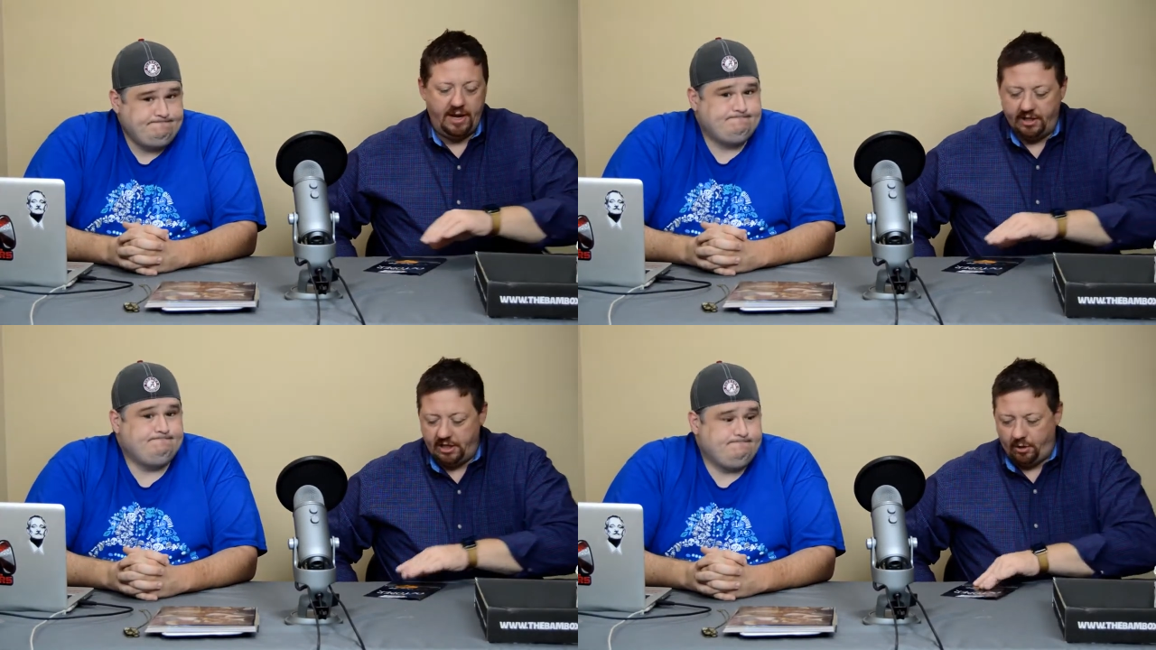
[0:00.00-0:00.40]
Speaker 1: own
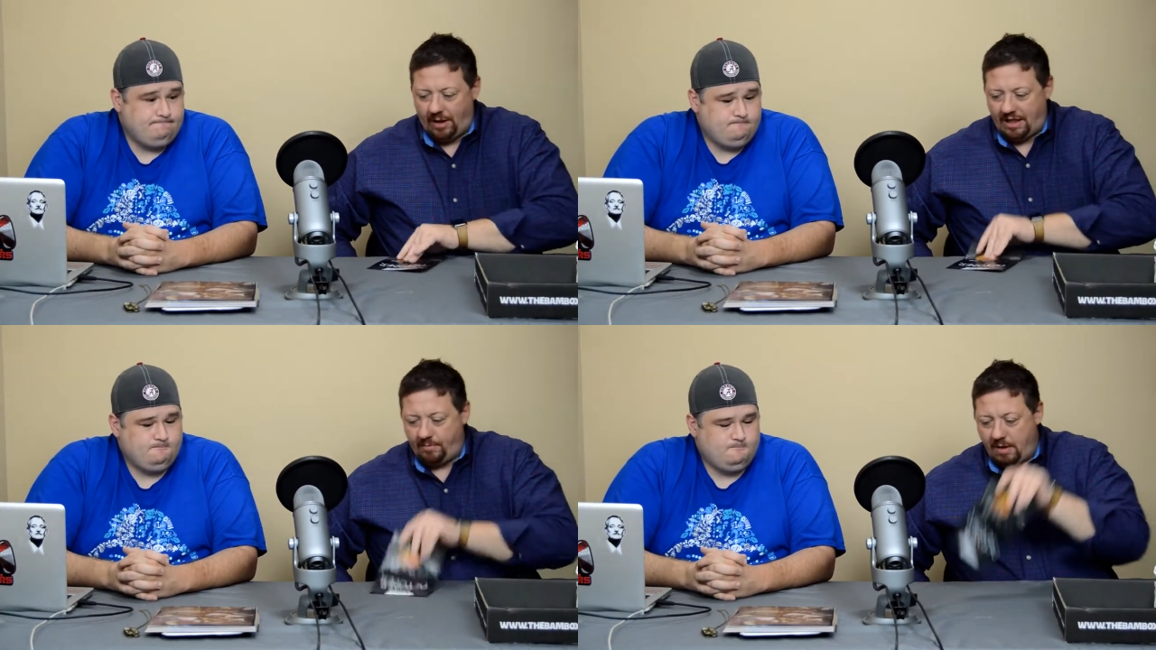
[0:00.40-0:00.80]
piddly
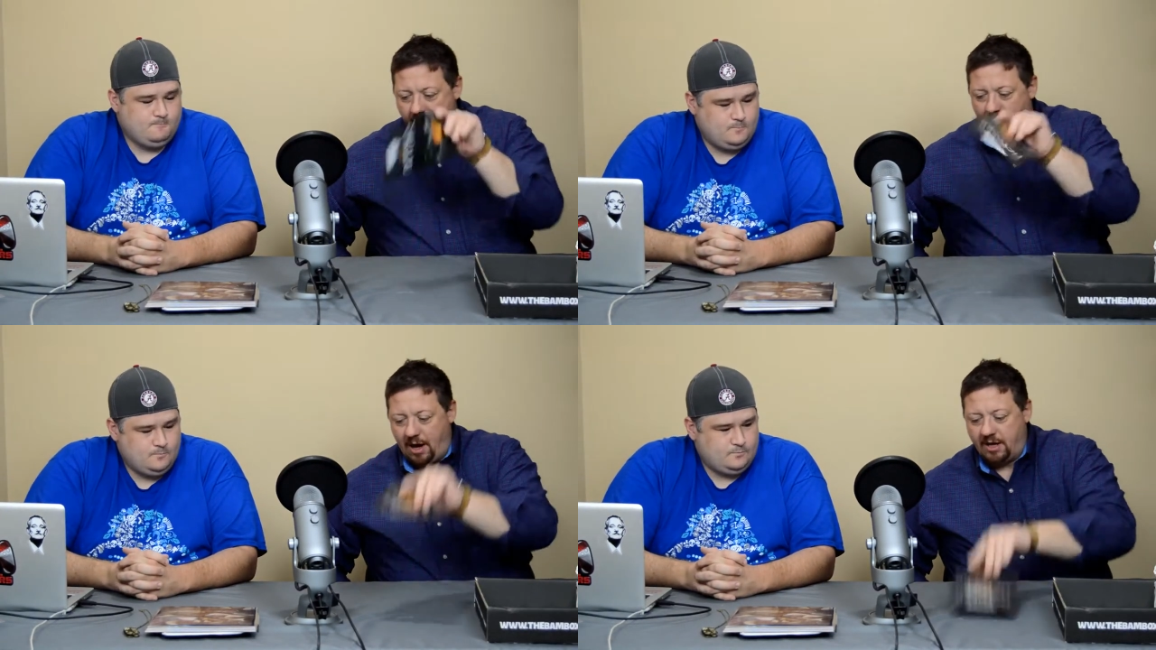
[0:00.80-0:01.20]
little
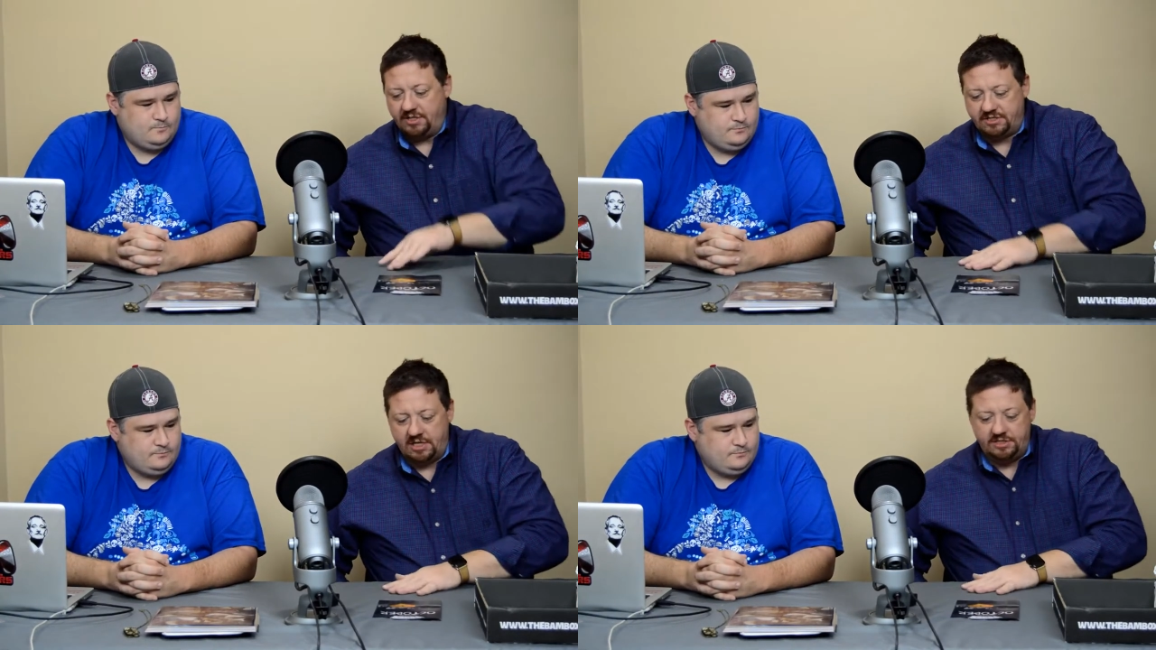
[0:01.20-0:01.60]
Alabama
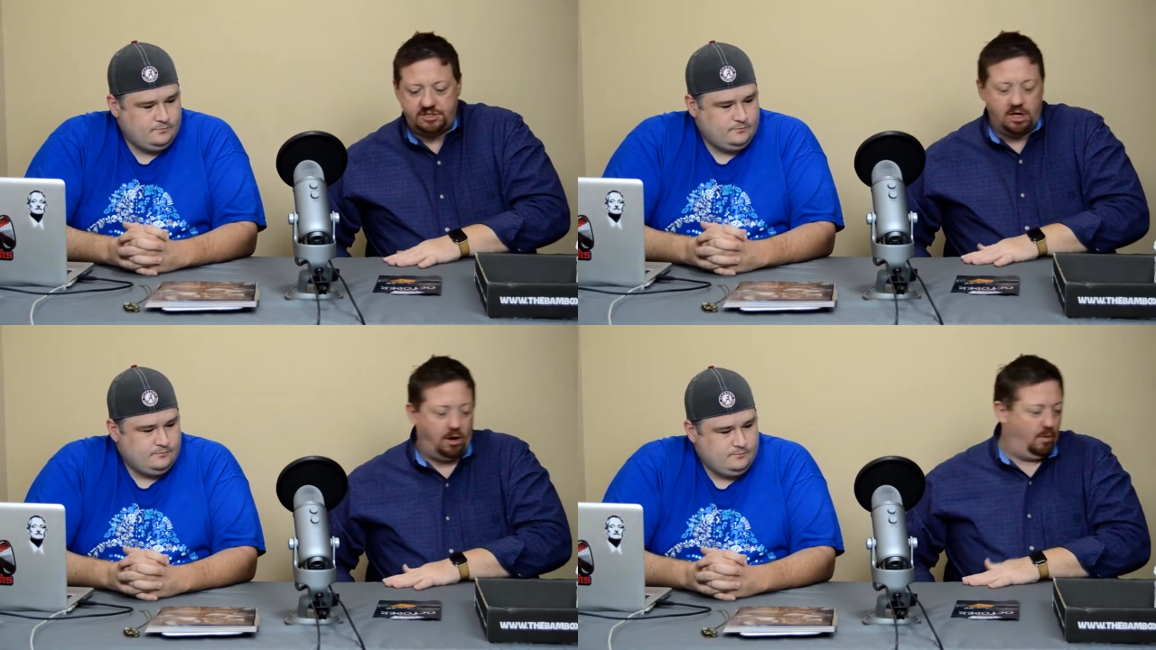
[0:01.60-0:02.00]
pockets. And
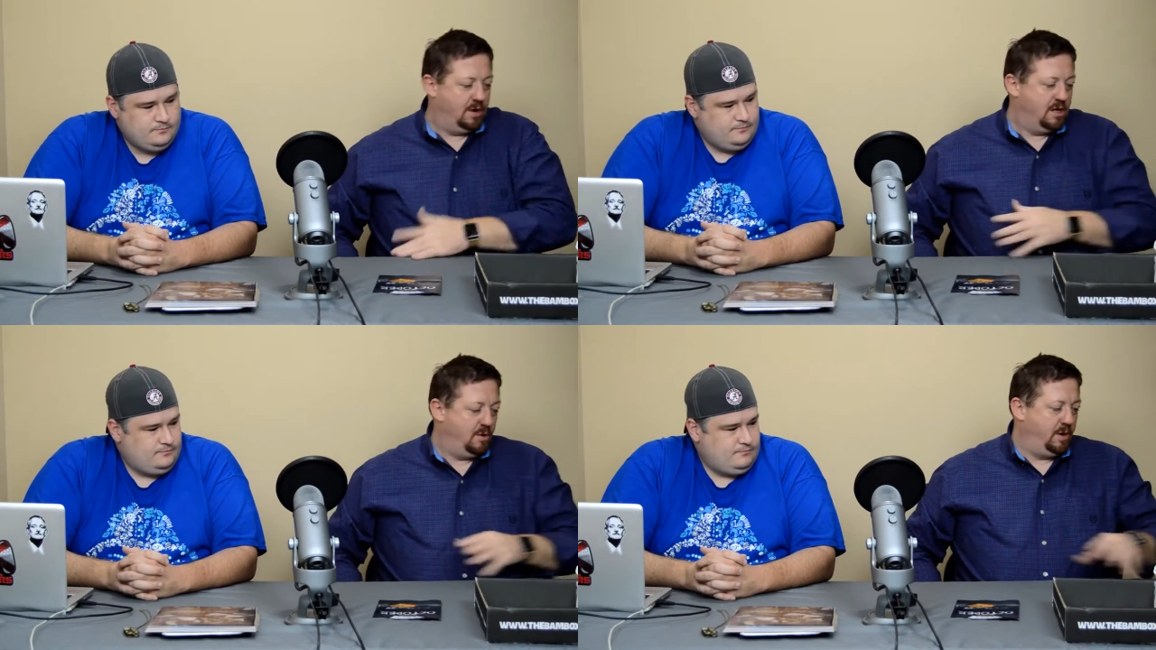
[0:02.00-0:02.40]

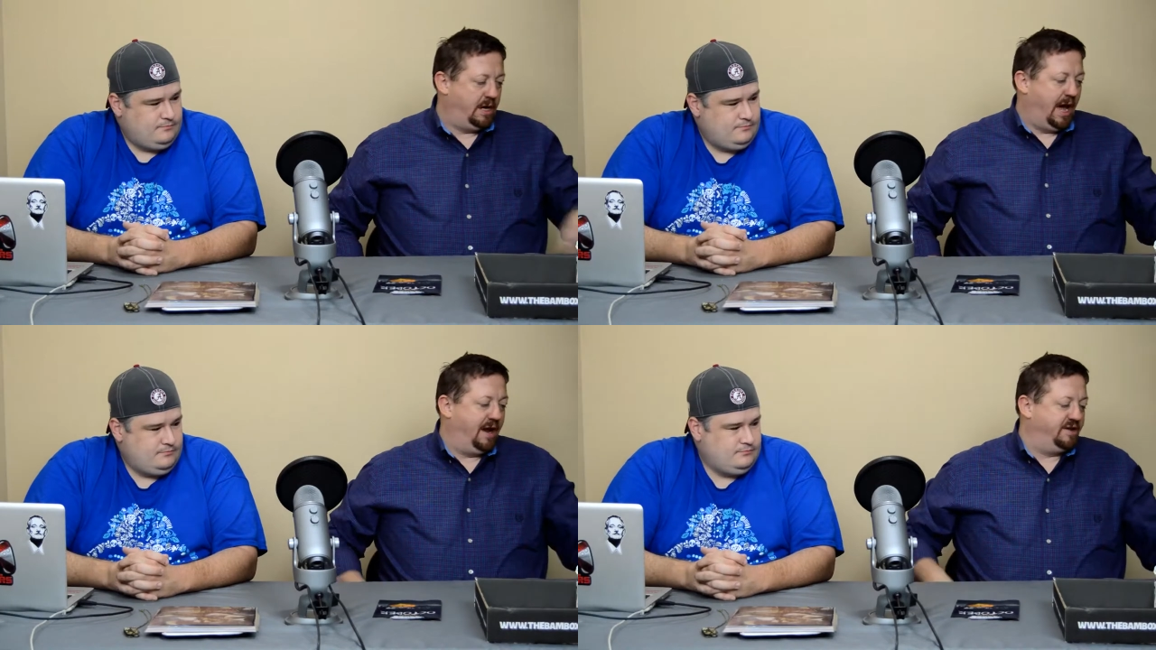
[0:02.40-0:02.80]
so we
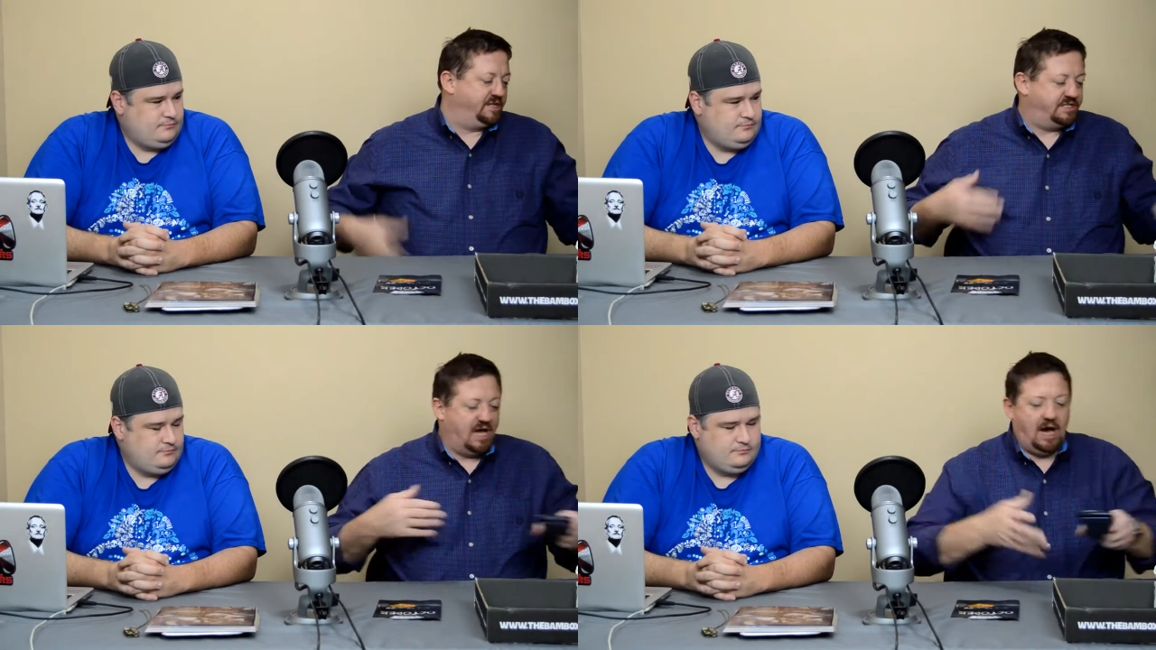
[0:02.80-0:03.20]
got to
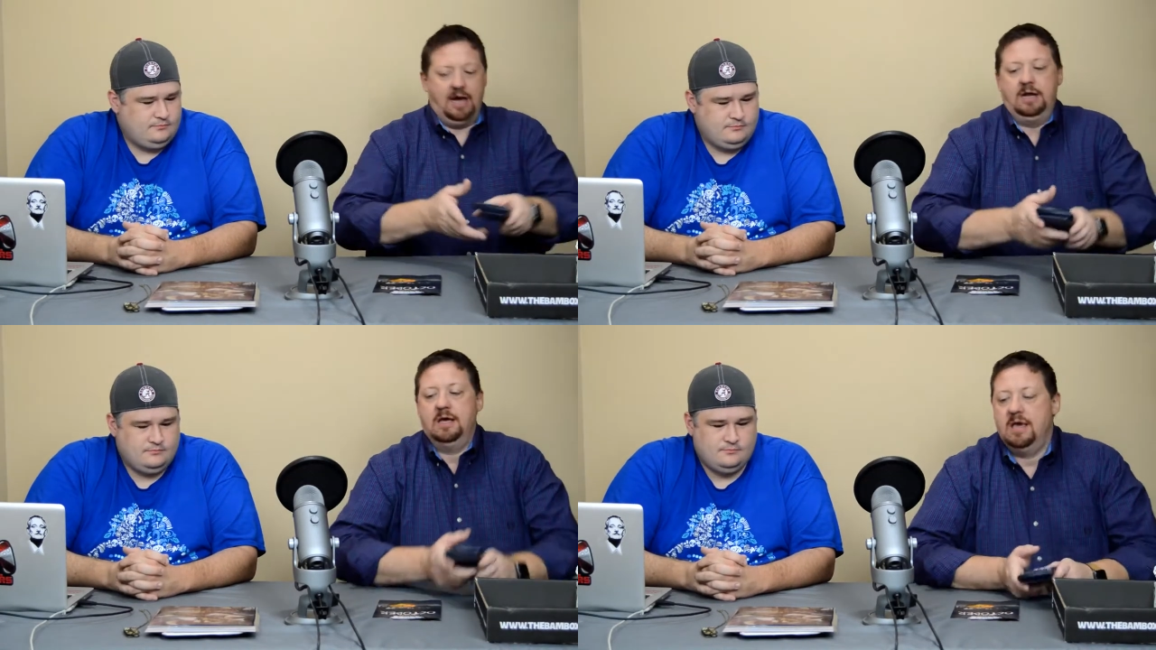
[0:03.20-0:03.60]

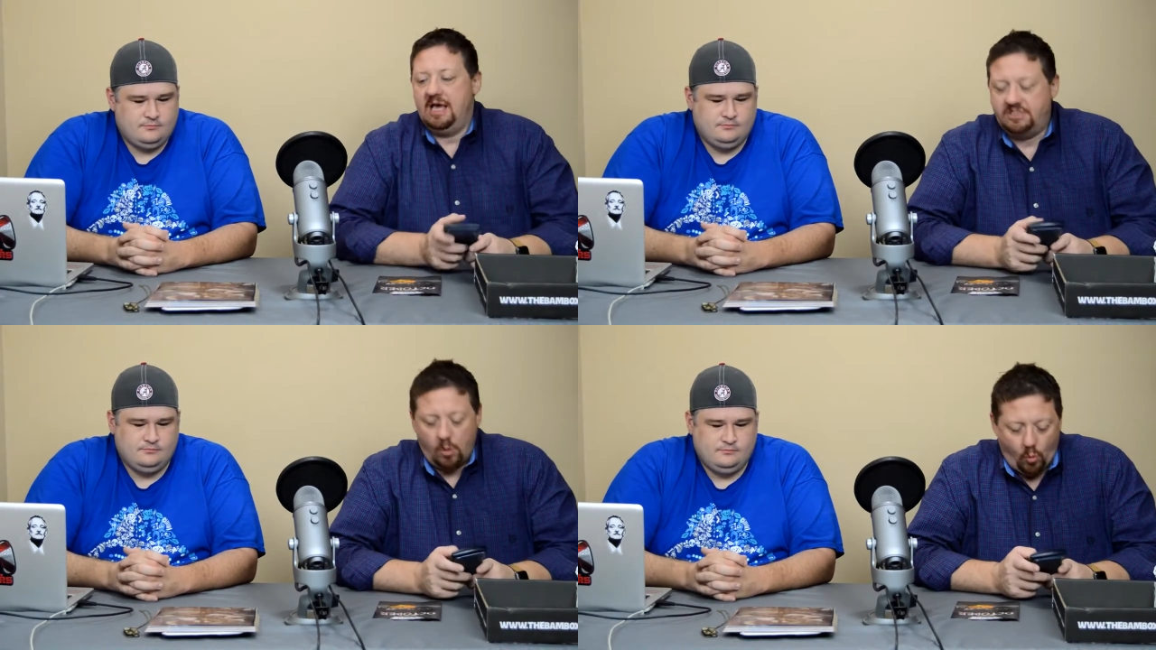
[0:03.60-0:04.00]
decide:
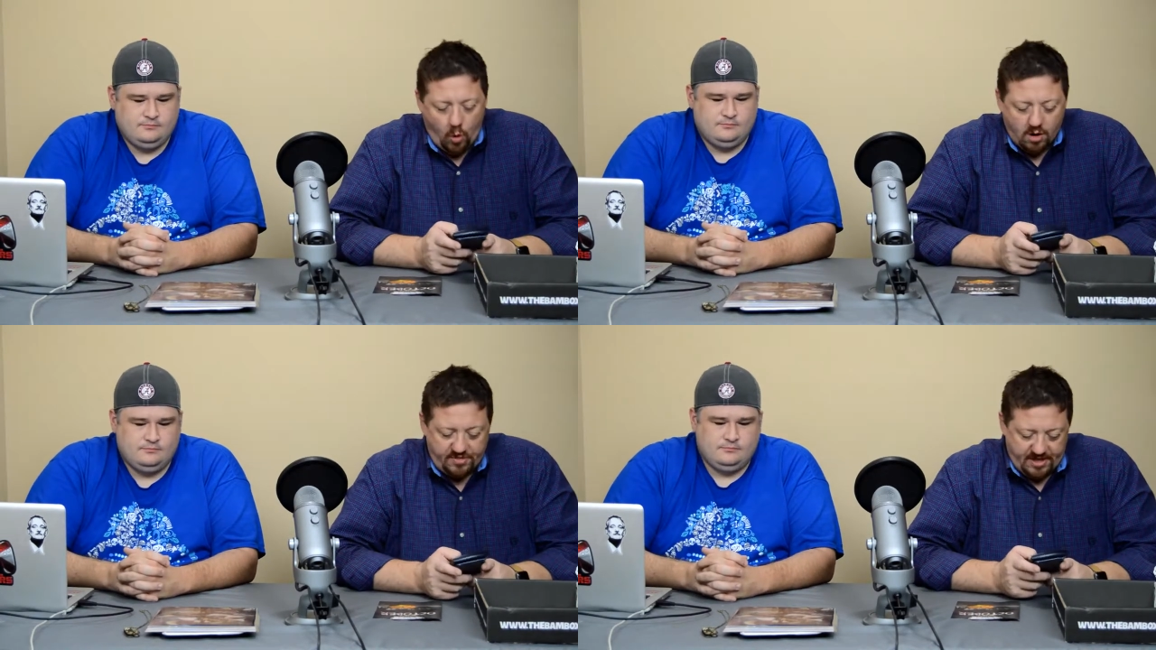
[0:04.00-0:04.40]
is it
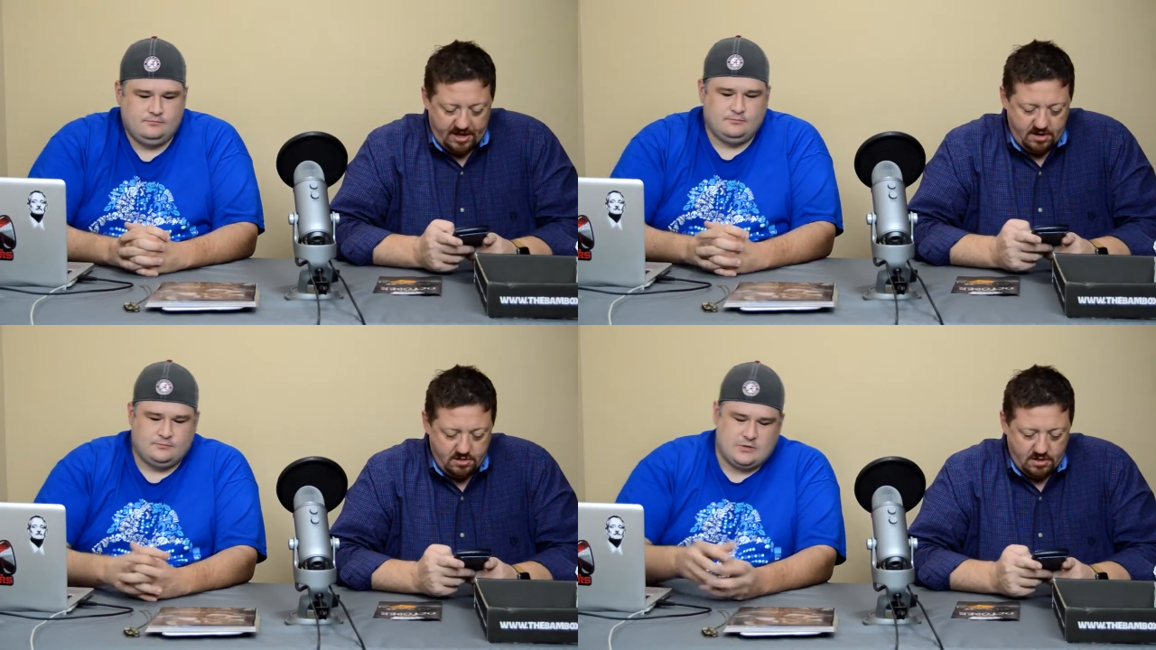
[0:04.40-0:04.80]
worth
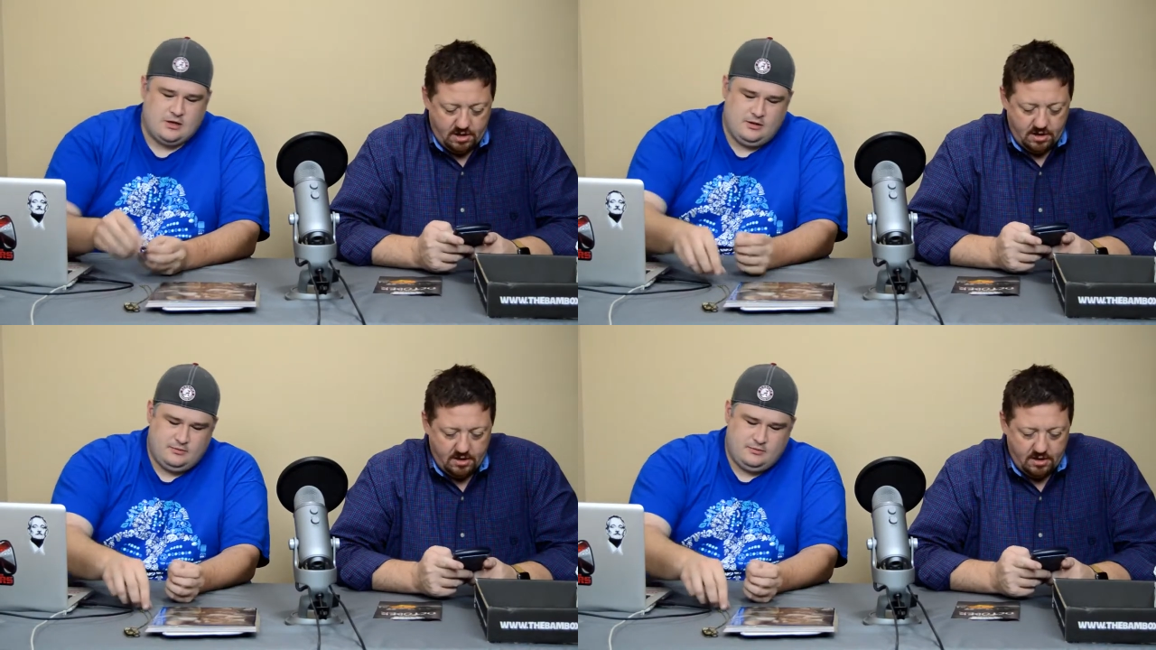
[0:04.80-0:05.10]
it? All right.